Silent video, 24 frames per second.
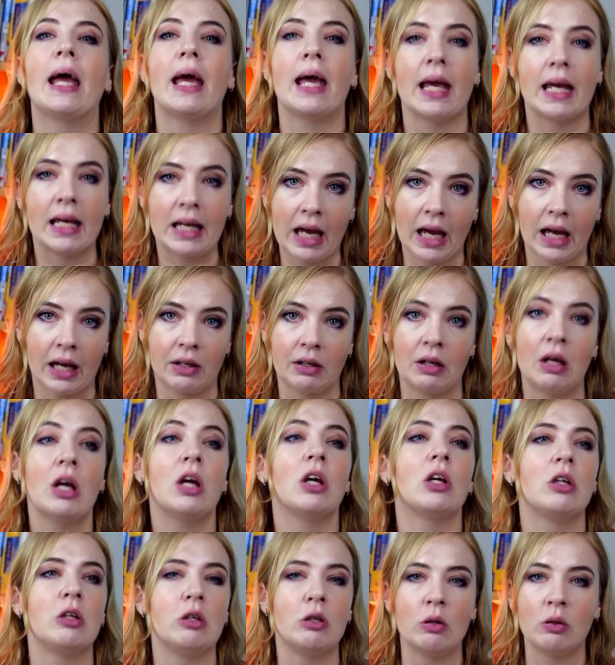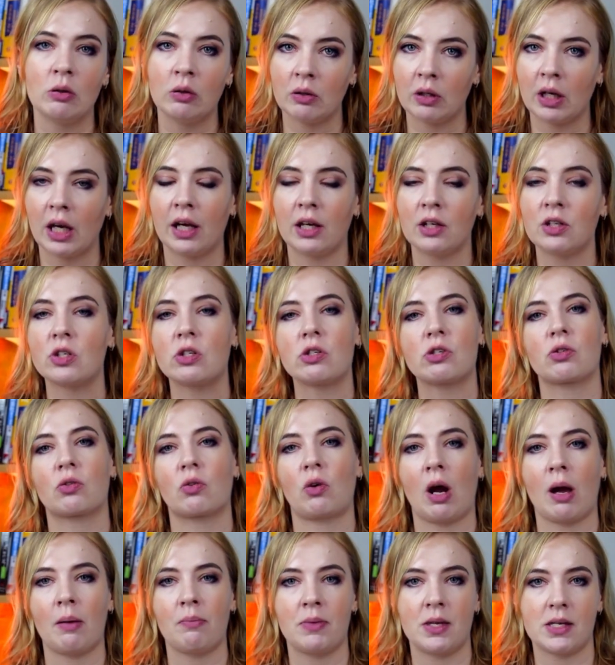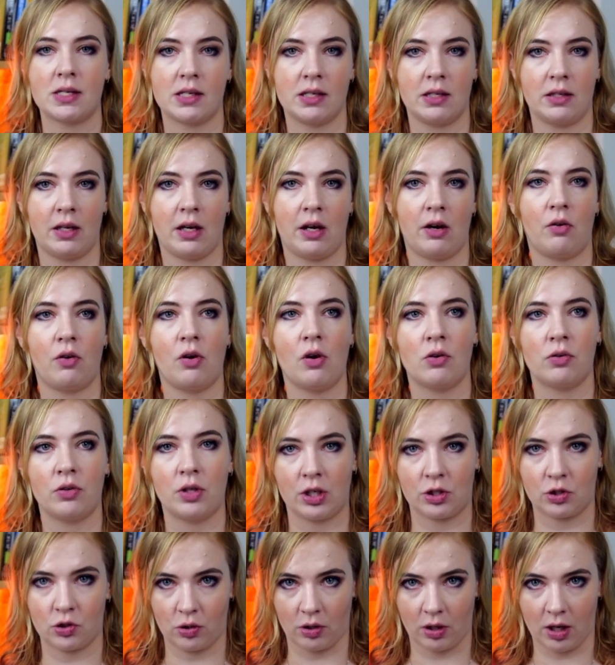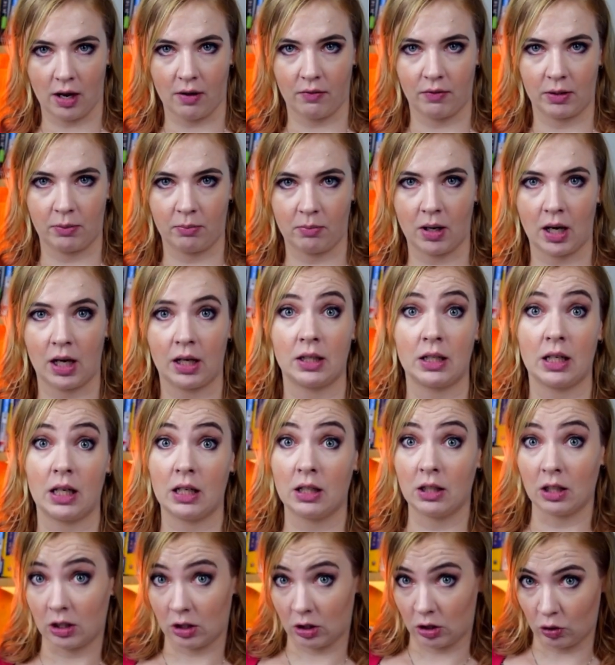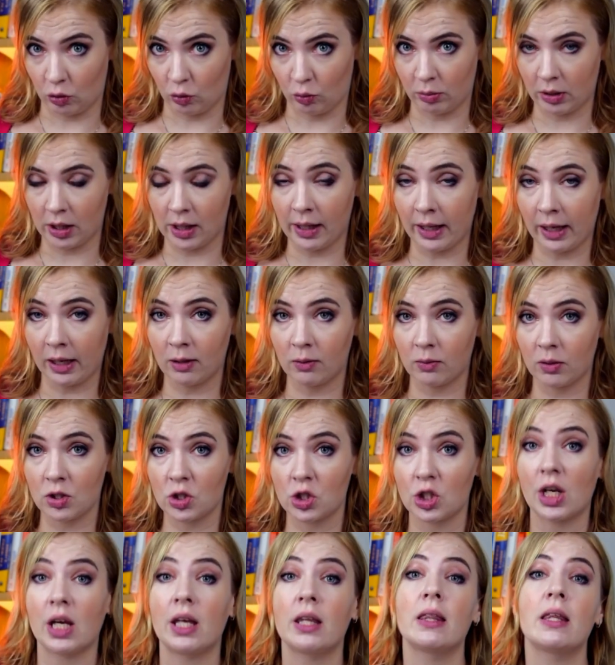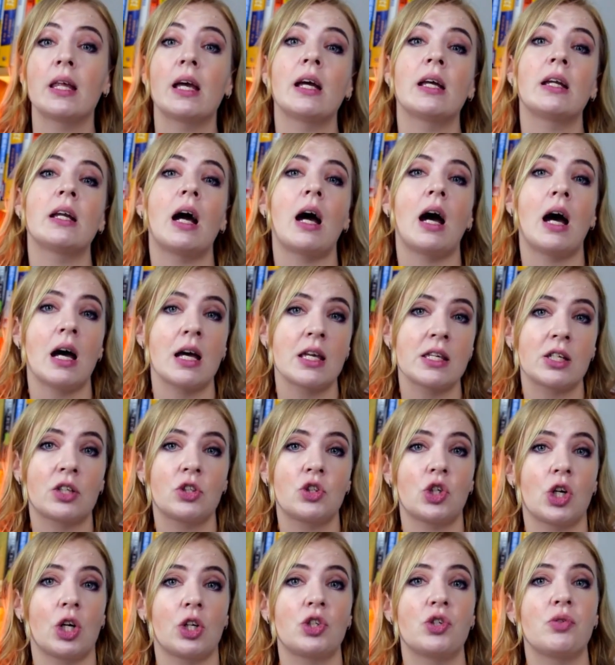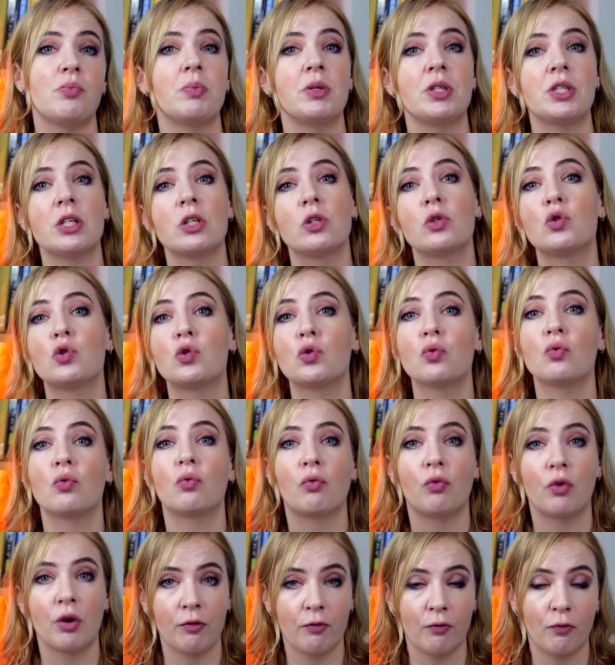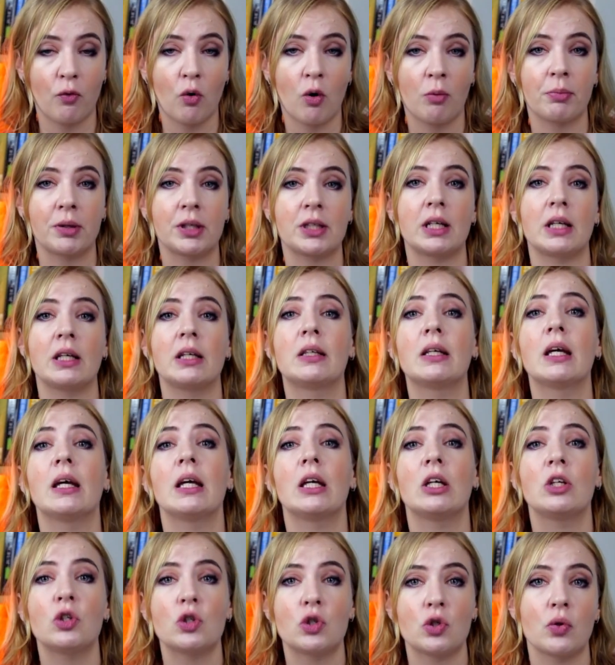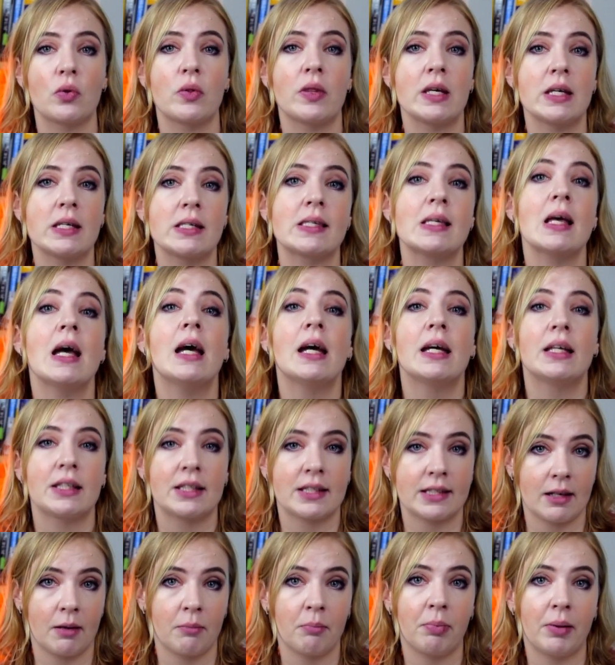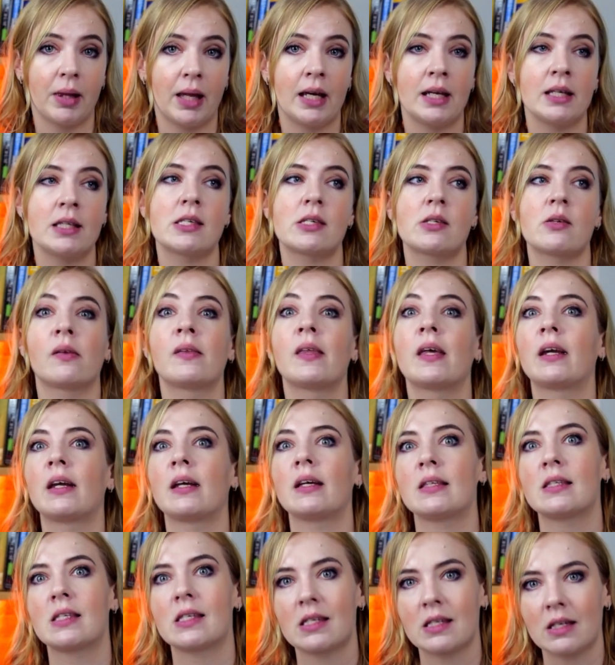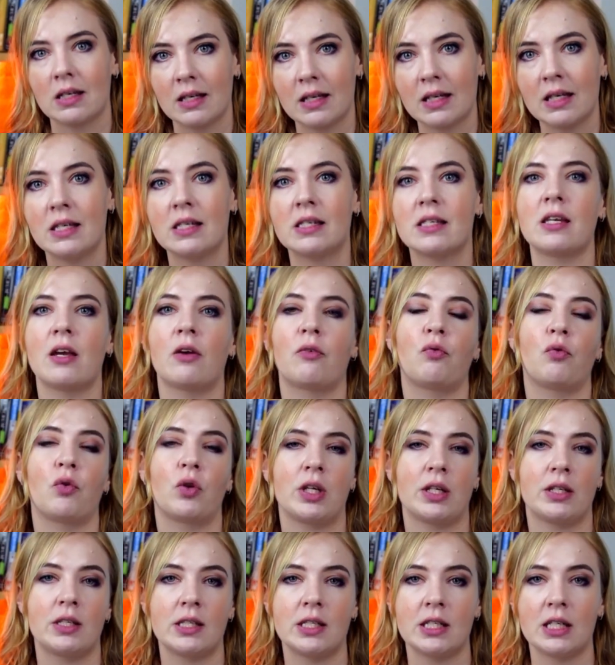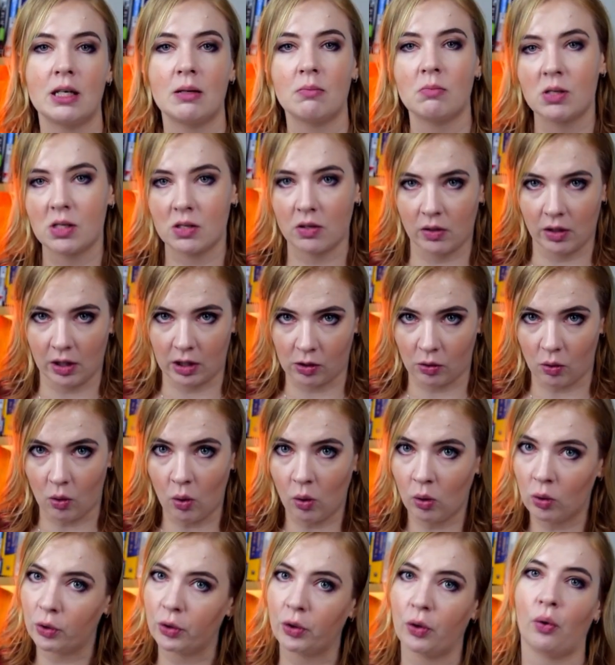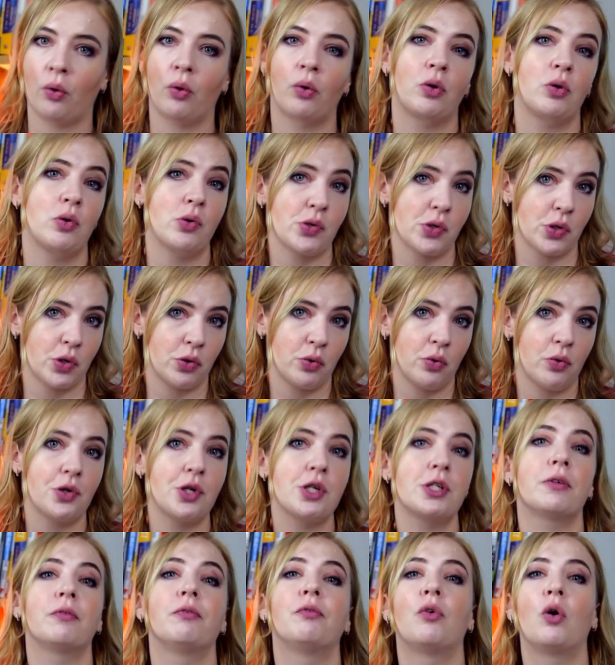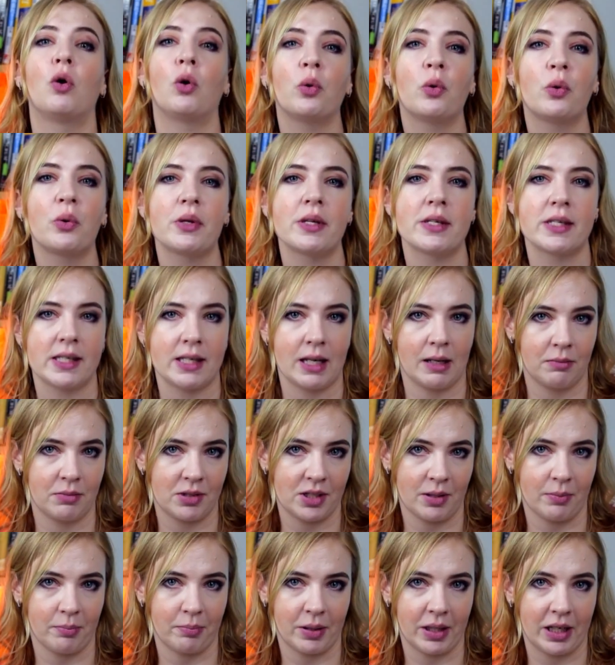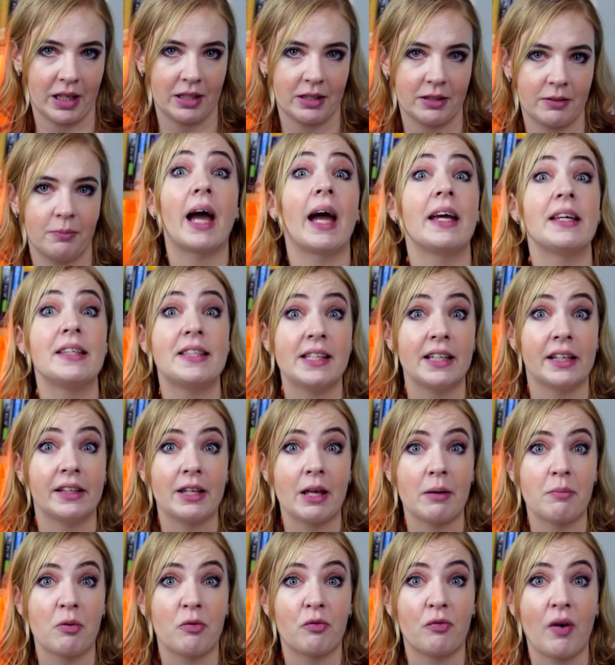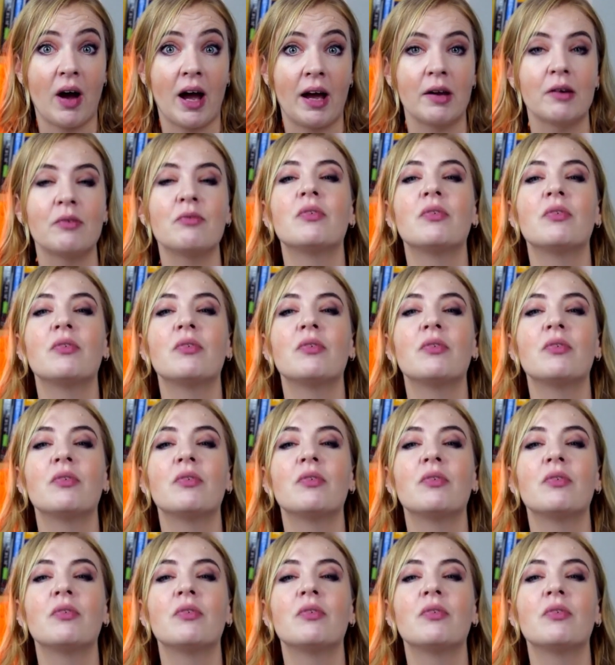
Again, you can describe the scenario that you have in mind in a human language and then ask ChatGPT to reformat it into this template so that it's easier for the team, so that all your user stories follow the same template. Idea number 5,